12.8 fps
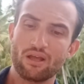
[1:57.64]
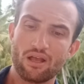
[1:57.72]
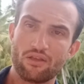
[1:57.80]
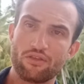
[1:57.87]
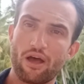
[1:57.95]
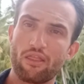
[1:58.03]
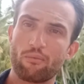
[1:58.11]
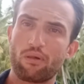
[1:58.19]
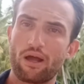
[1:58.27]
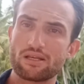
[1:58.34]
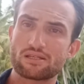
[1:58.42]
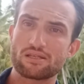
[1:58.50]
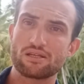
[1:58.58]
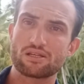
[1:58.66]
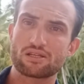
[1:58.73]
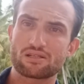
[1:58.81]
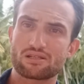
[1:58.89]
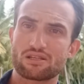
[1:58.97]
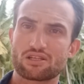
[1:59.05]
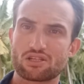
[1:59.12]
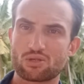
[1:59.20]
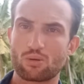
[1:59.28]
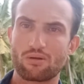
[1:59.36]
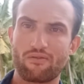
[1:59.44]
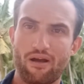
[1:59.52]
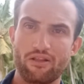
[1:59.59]
The other place is, this is sort
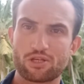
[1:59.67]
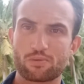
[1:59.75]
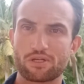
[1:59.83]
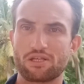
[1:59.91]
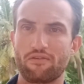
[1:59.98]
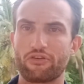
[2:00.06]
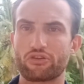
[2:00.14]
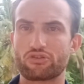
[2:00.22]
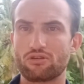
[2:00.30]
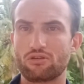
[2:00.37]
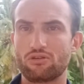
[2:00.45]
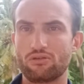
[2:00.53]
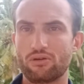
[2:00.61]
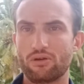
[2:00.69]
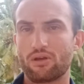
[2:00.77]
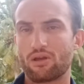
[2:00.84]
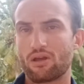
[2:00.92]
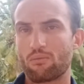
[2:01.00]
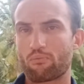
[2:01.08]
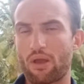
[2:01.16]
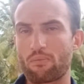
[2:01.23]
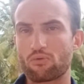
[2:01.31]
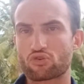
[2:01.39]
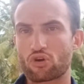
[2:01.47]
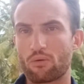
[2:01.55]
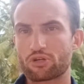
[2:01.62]
of only specific to people
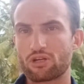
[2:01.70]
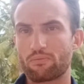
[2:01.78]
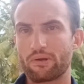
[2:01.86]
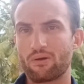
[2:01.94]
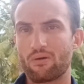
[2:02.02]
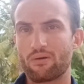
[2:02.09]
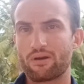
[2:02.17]
drop shipping on,